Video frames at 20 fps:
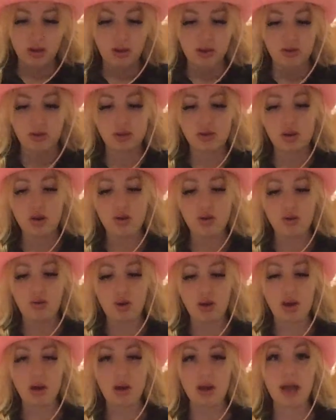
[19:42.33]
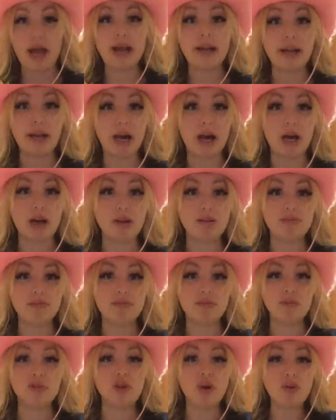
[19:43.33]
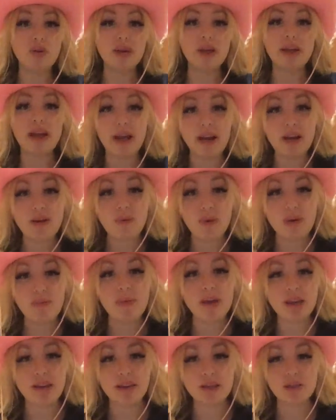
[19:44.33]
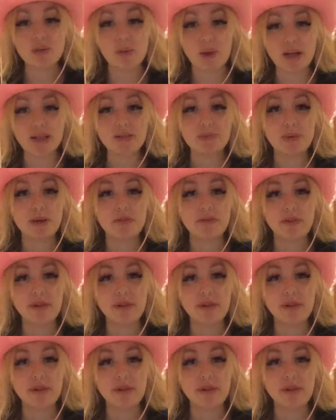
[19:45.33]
So, and yeah, don't let anyone make this recipe for